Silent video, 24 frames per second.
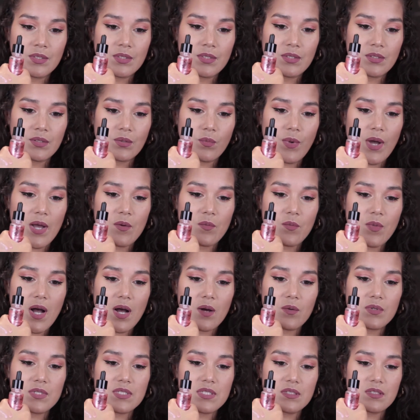The Wet n
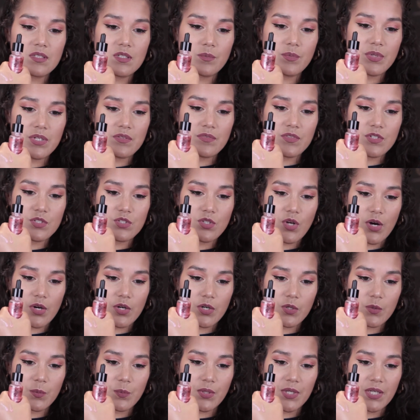Wild one's a little bit of a
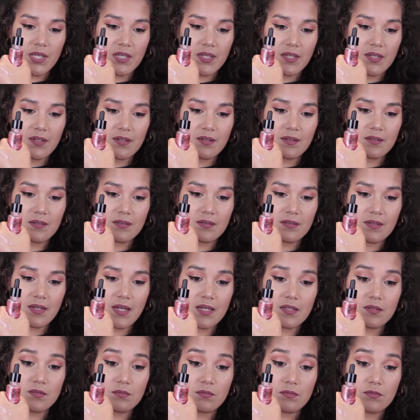darker pink
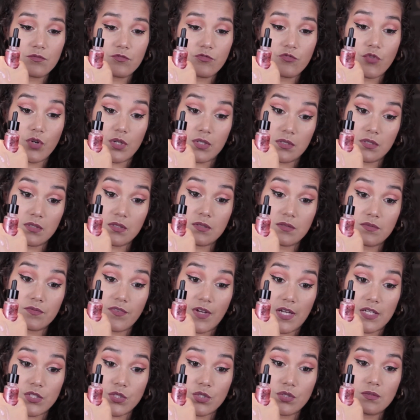and runs
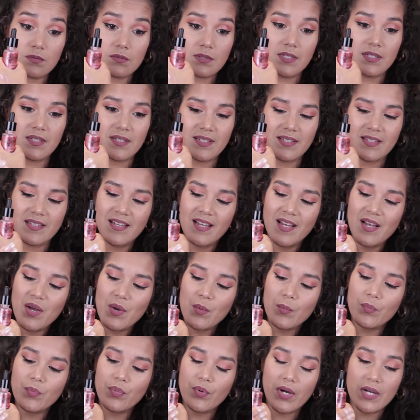faster,
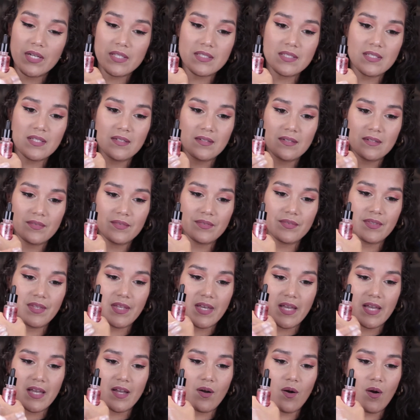but
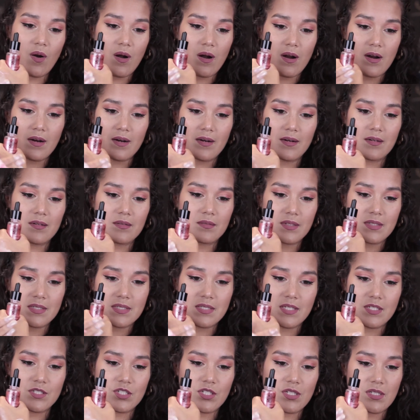they are
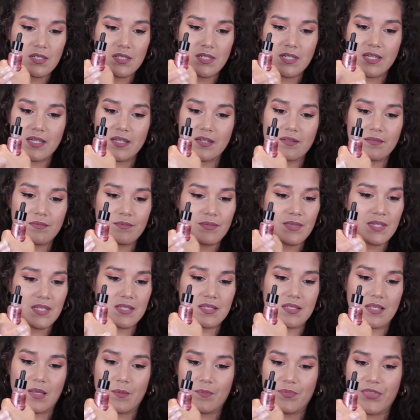essentially the
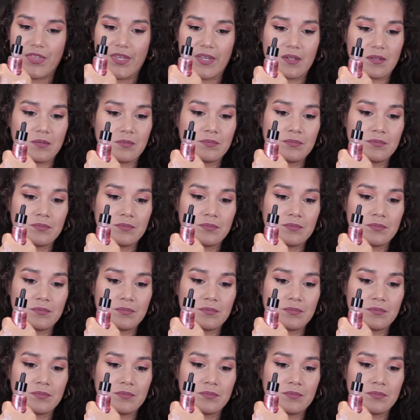same thing.